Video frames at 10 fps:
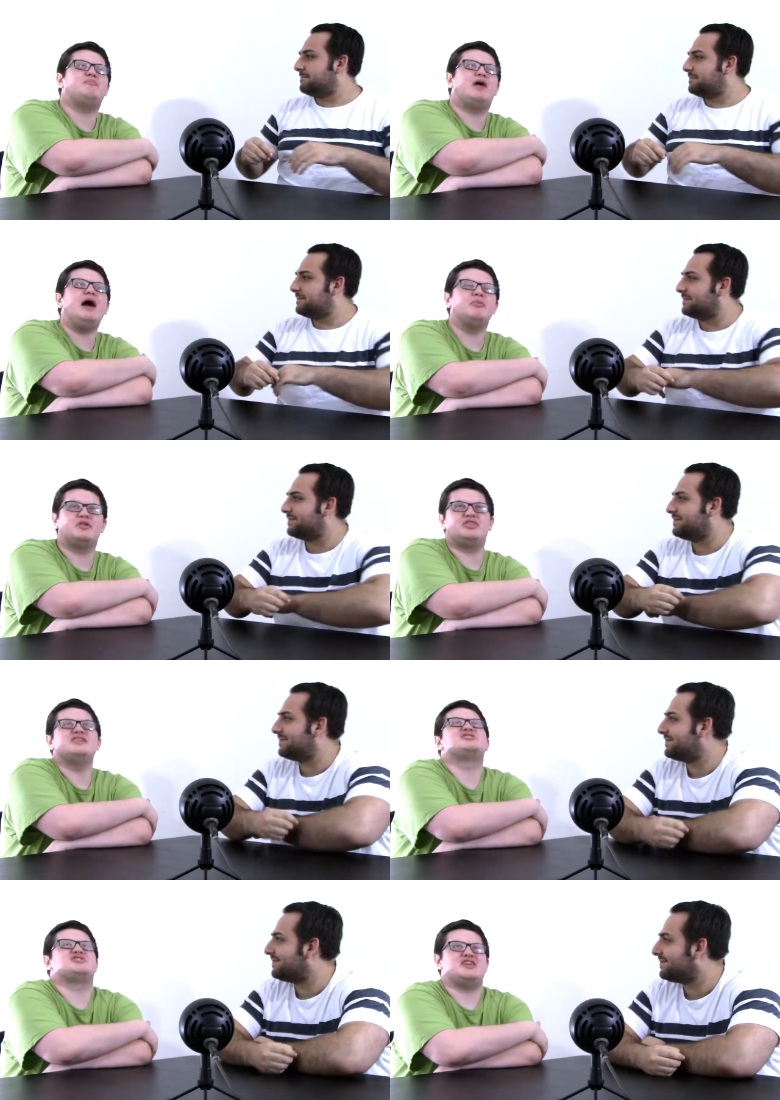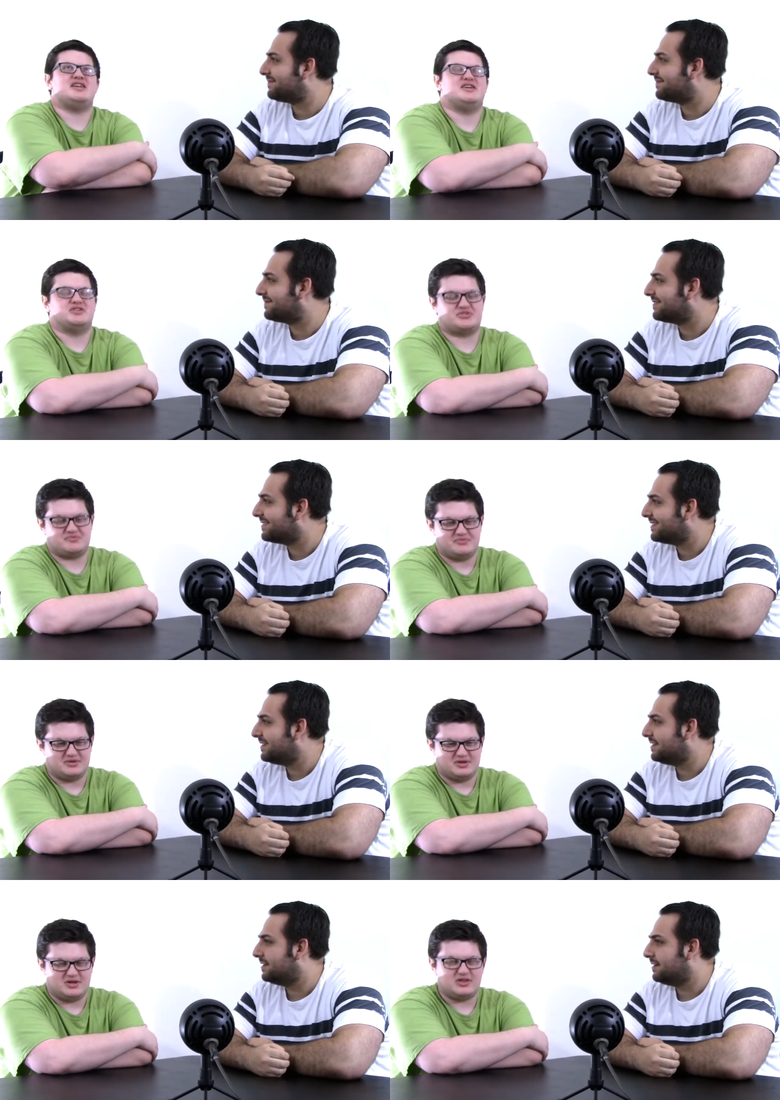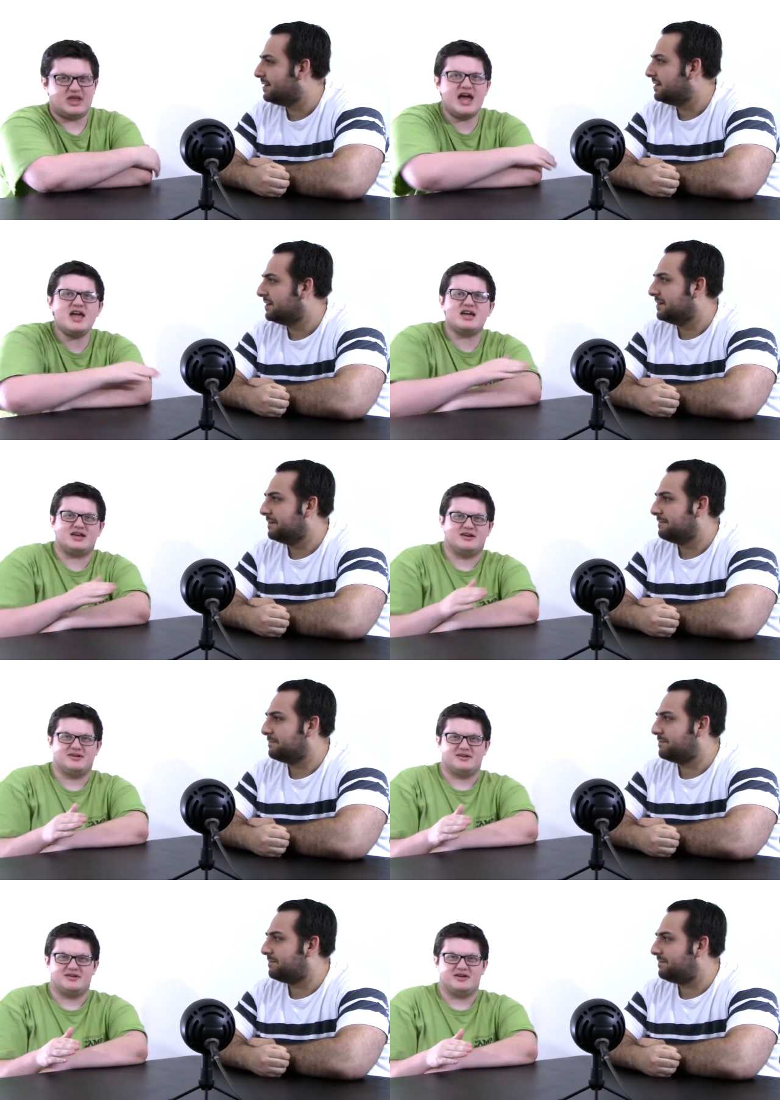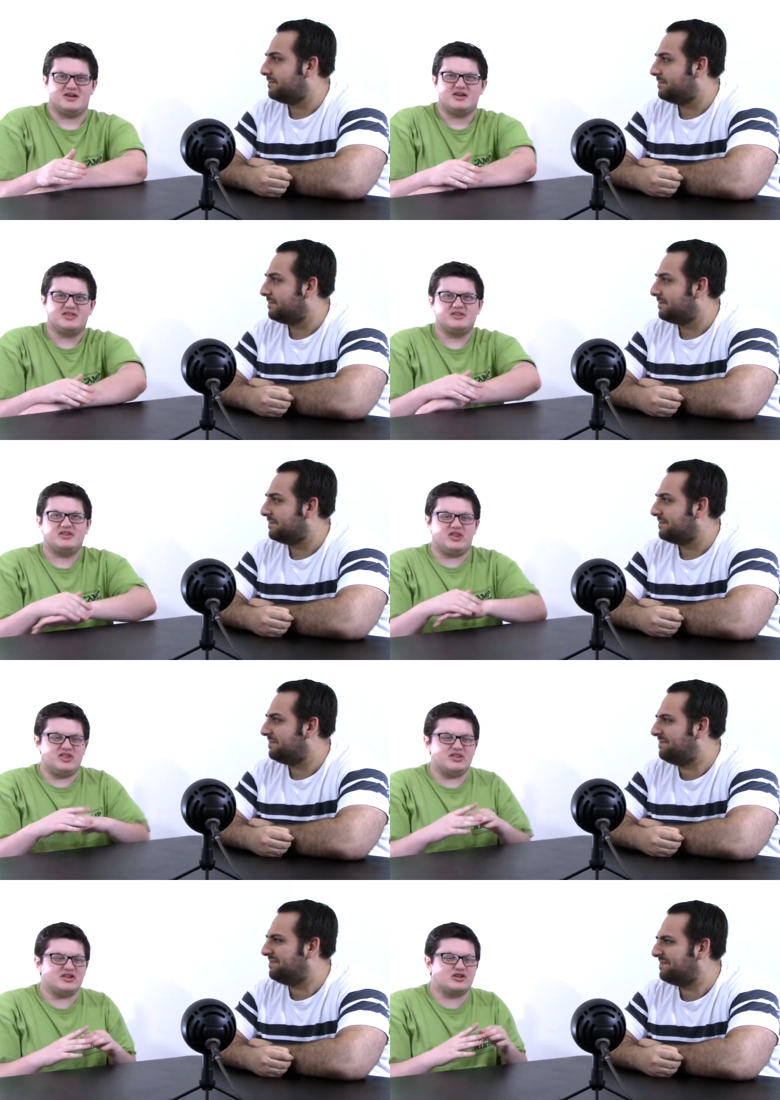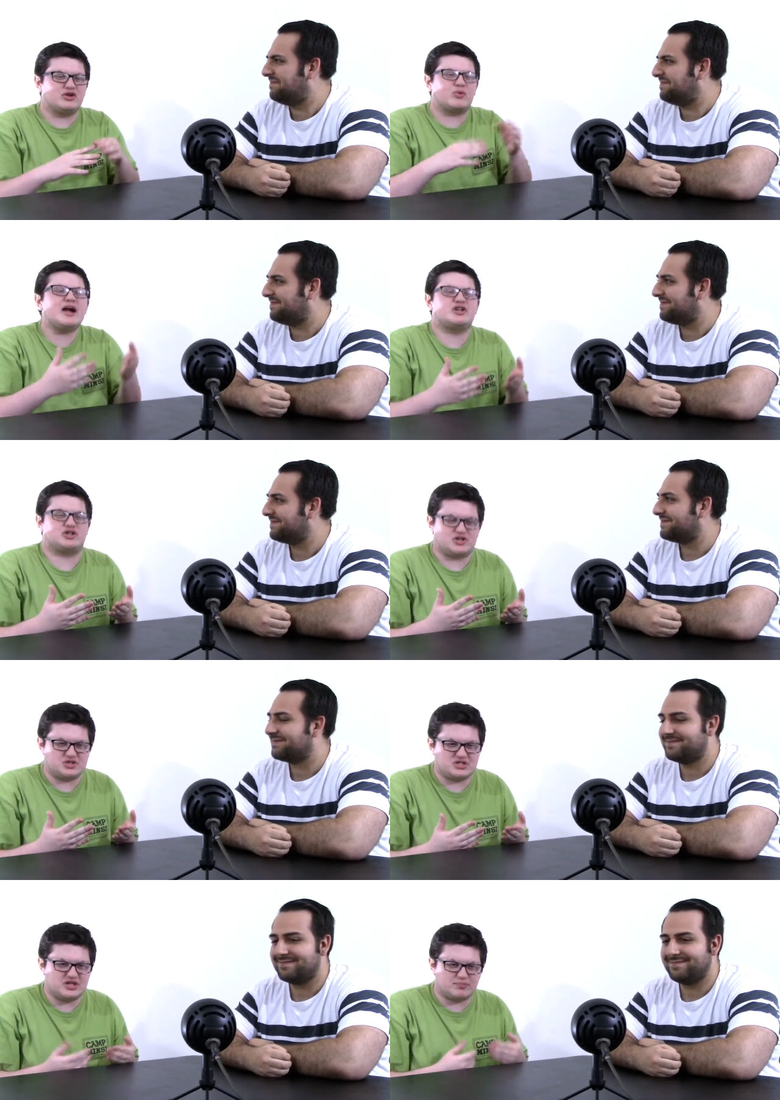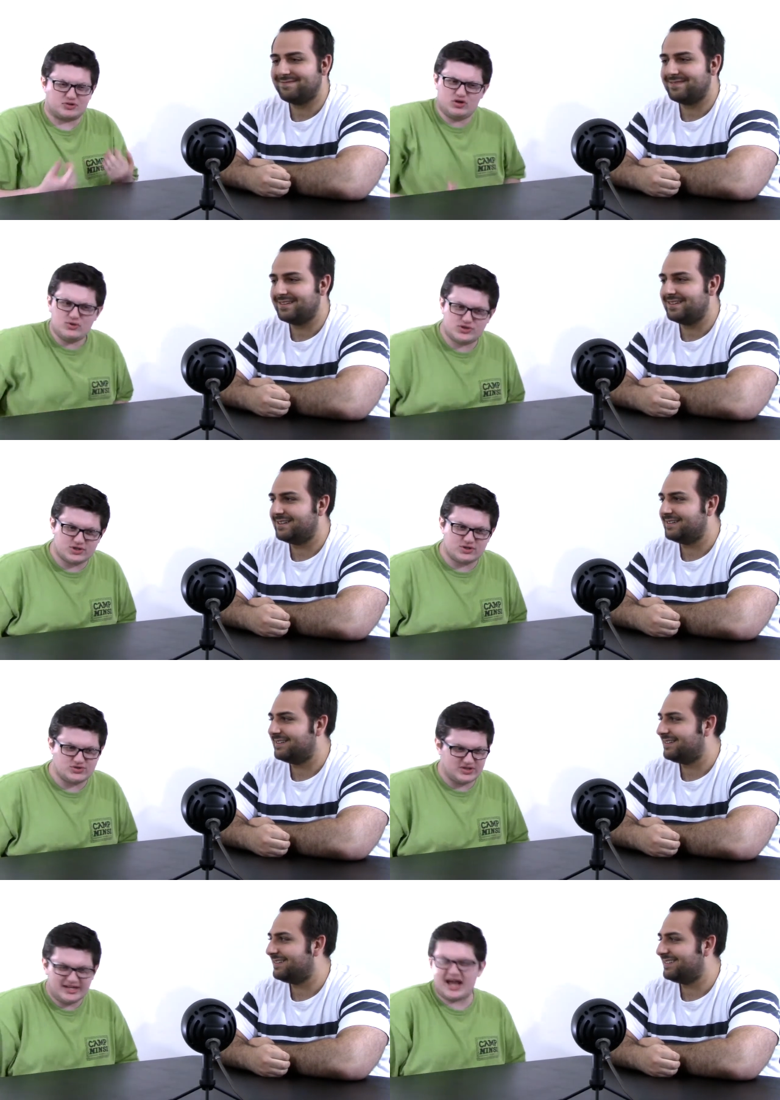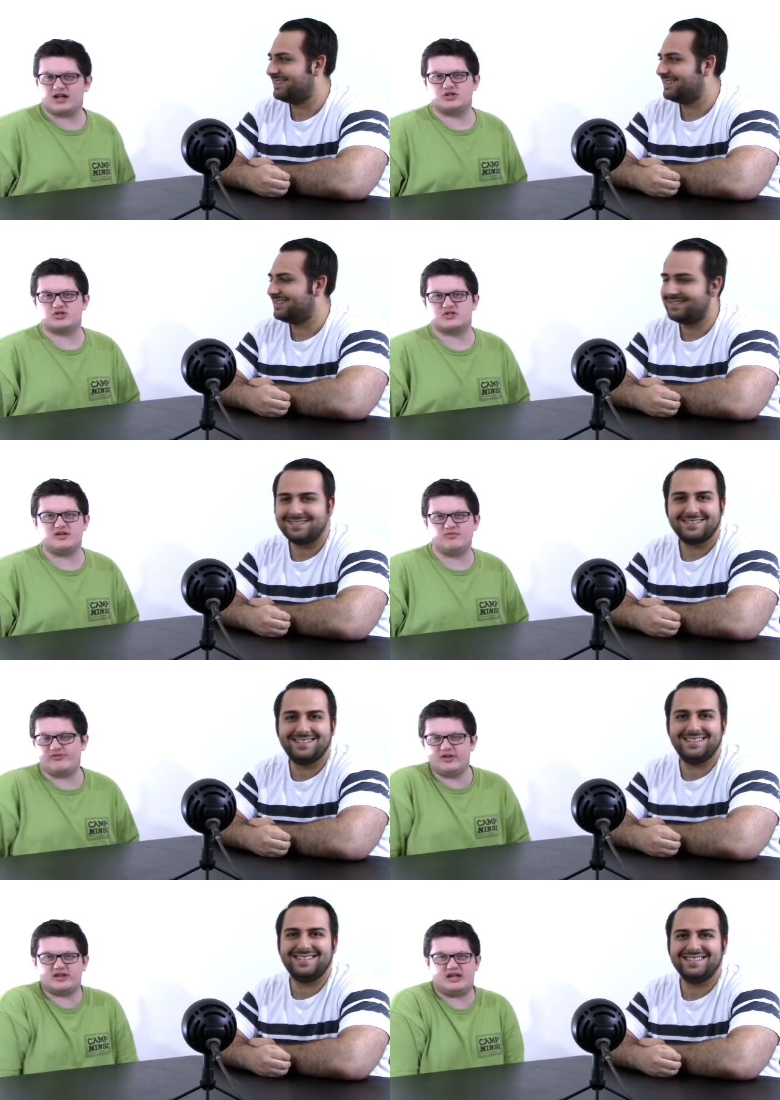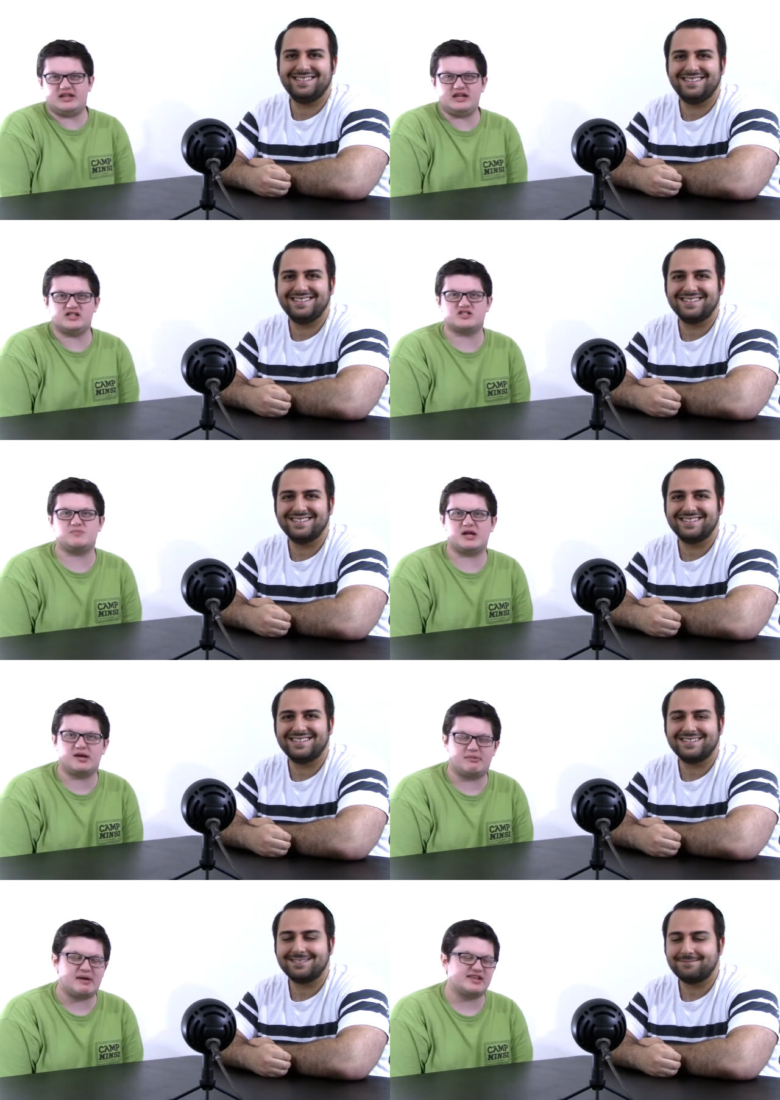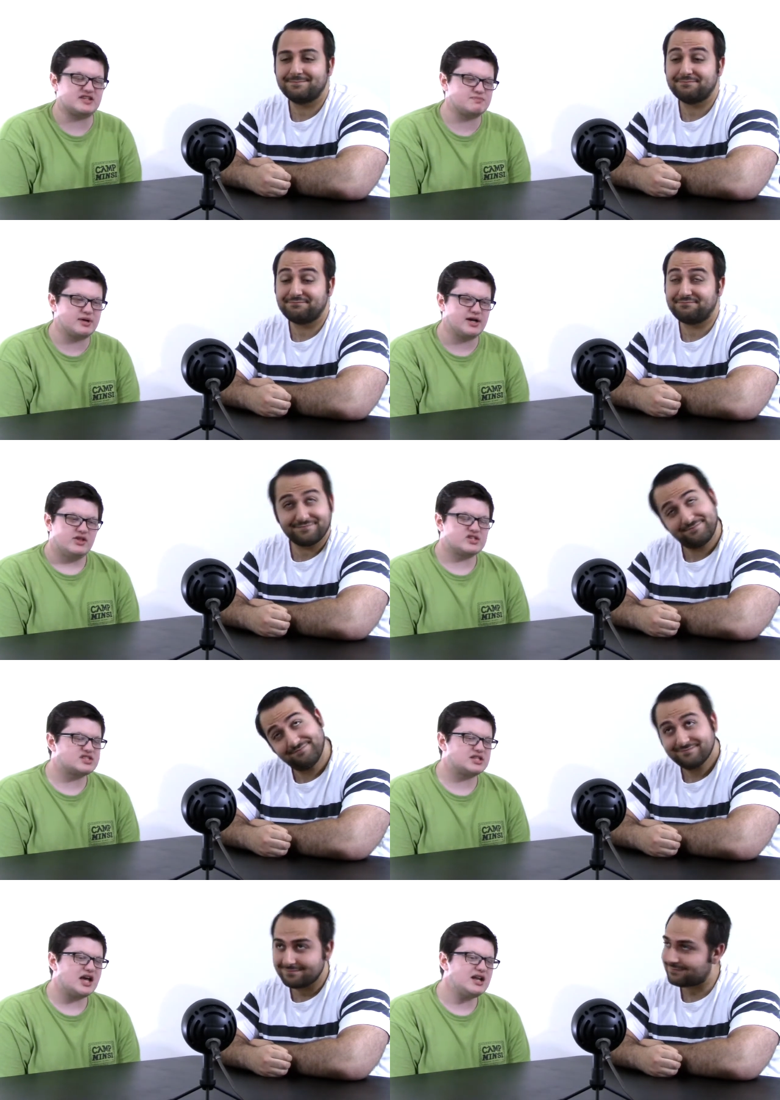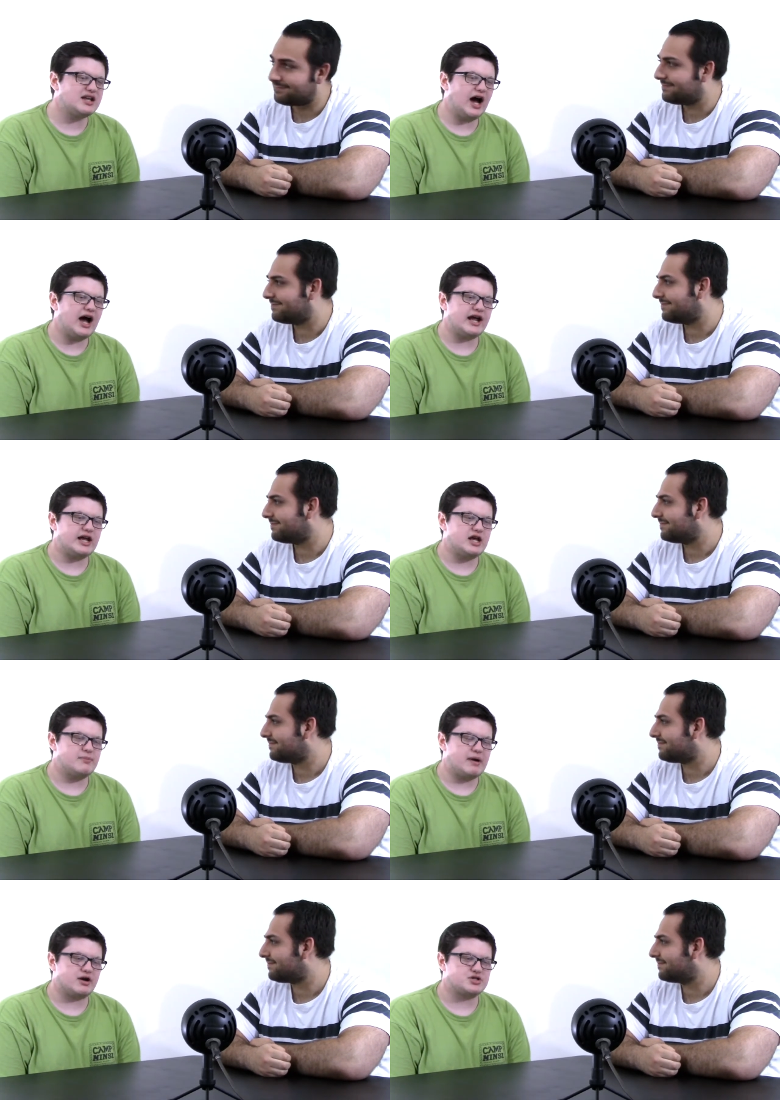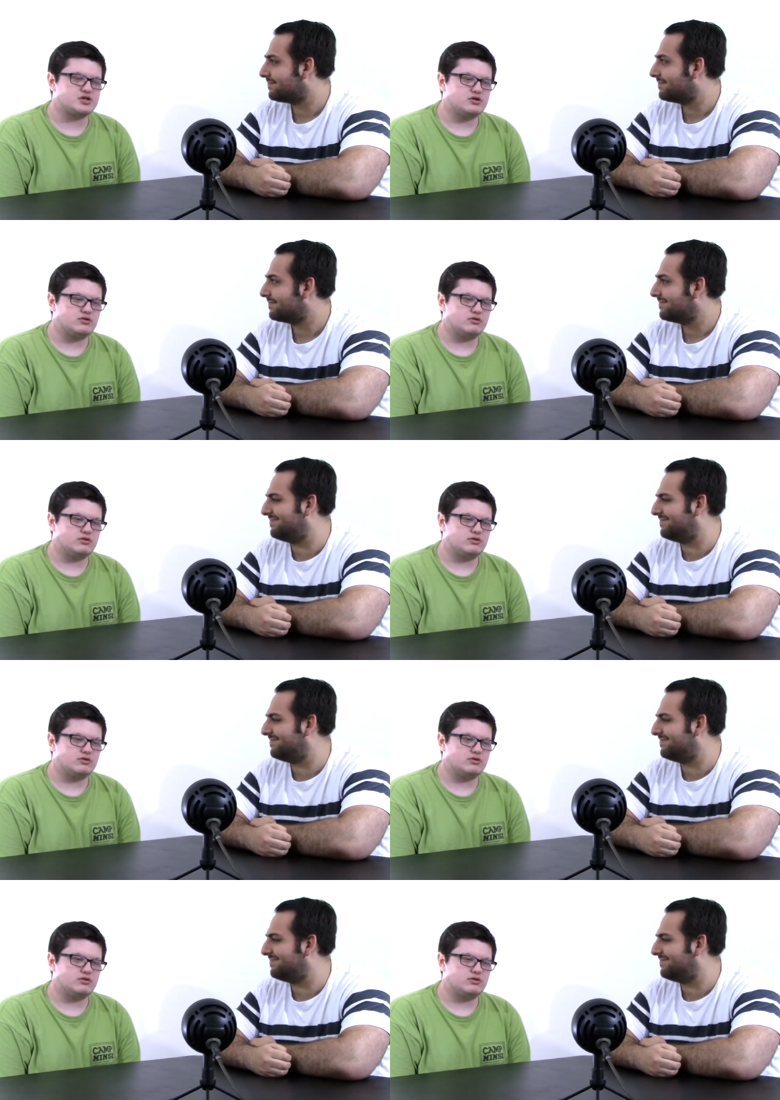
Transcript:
Speaker 1: problem with this scene is they. The, the, the directors, the producers, and the actors didn't feel like they needed to speak up about this, but this said guy in a bear suit